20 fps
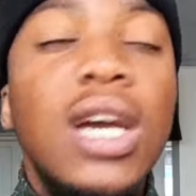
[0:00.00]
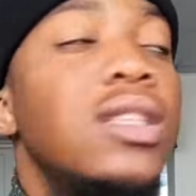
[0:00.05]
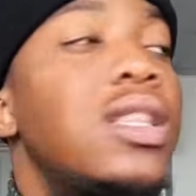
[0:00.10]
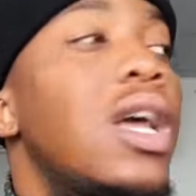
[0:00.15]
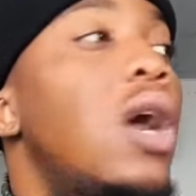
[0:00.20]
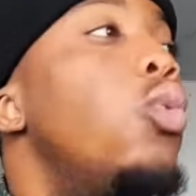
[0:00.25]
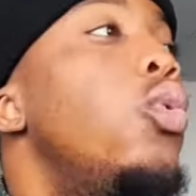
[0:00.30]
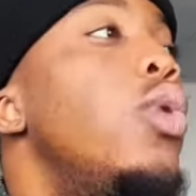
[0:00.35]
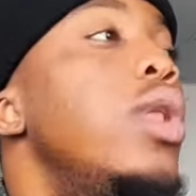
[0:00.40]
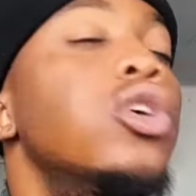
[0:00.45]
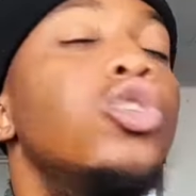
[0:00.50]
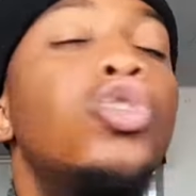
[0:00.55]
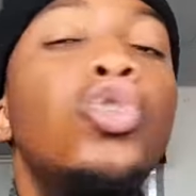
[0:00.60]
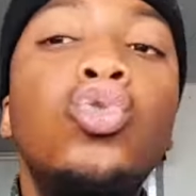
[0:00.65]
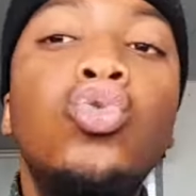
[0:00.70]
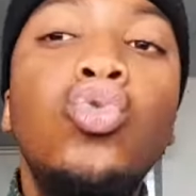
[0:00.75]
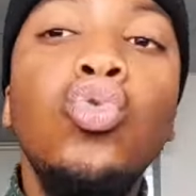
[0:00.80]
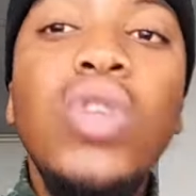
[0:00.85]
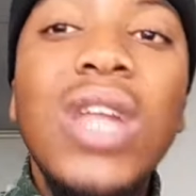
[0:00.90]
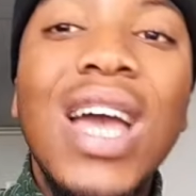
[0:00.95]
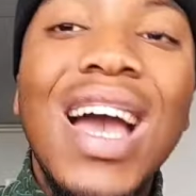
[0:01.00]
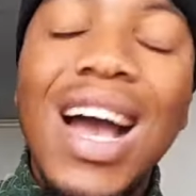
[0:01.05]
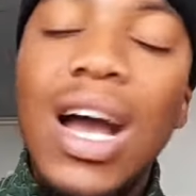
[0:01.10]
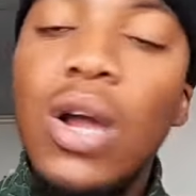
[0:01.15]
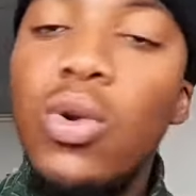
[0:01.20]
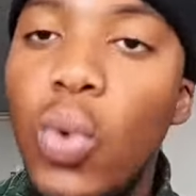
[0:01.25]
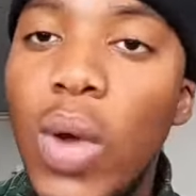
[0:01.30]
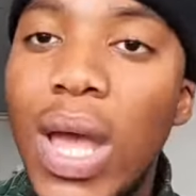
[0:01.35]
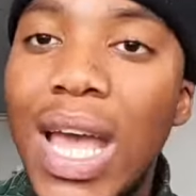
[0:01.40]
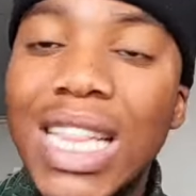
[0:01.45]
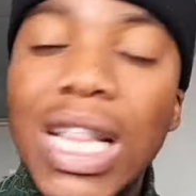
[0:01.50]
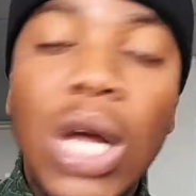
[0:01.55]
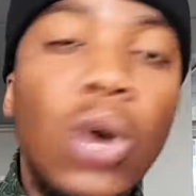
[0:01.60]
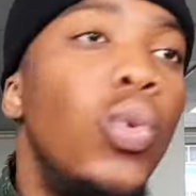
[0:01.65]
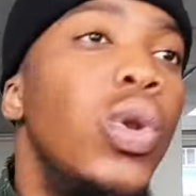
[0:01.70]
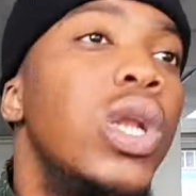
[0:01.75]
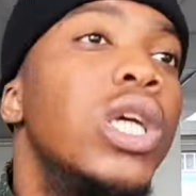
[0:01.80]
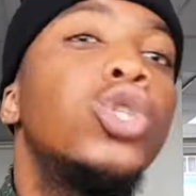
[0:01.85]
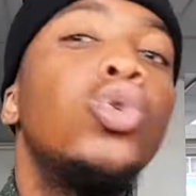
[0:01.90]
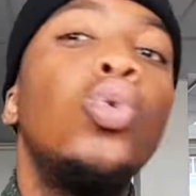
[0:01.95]
They are willing to do the hard work. They are
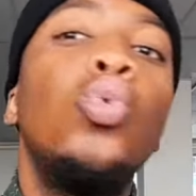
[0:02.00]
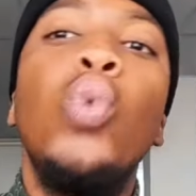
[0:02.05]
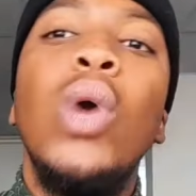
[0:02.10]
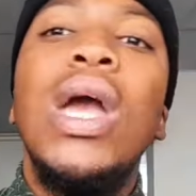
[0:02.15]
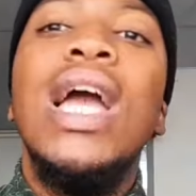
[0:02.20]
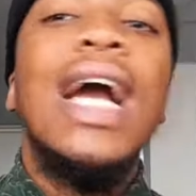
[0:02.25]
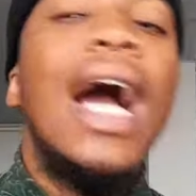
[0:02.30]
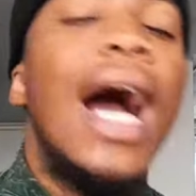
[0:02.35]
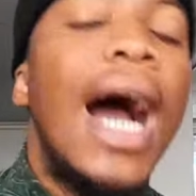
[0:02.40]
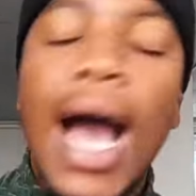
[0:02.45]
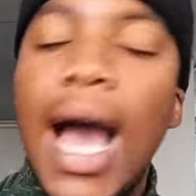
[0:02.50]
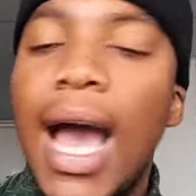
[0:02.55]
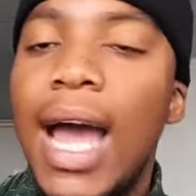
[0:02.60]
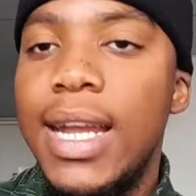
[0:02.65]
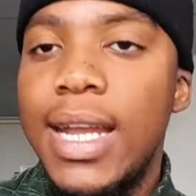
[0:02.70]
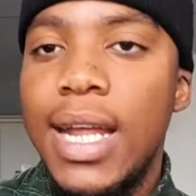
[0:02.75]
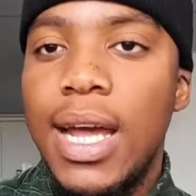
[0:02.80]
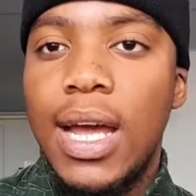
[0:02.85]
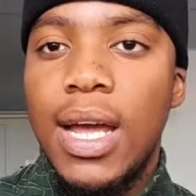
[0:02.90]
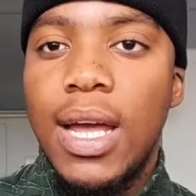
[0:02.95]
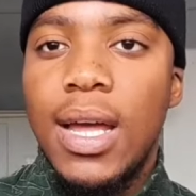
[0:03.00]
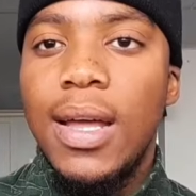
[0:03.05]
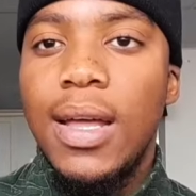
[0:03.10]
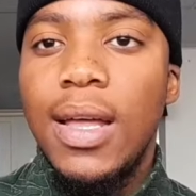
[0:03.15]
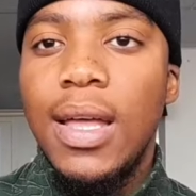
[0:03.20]
willing to work harder.